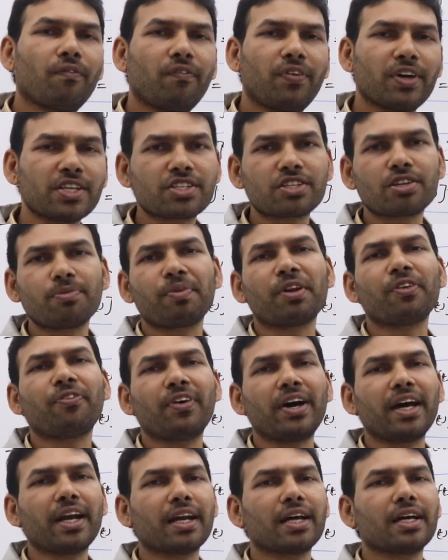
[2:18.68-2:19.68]
first
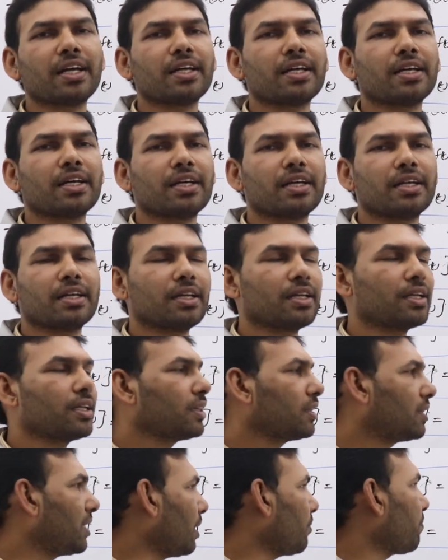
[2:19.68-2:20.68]
prepare
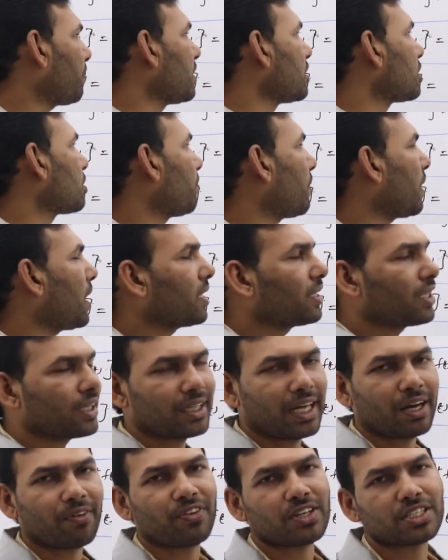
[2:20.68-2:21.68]
that principle other
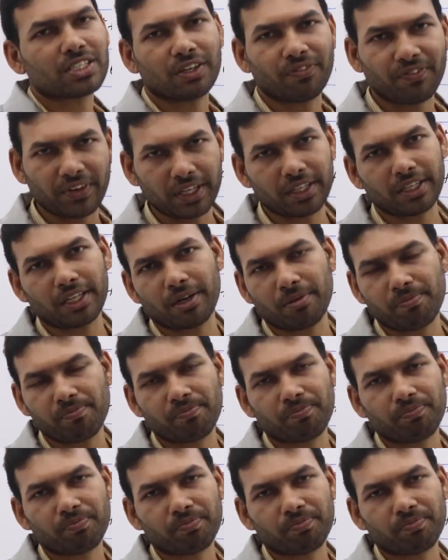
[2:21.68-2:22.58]
than first shifting theorem.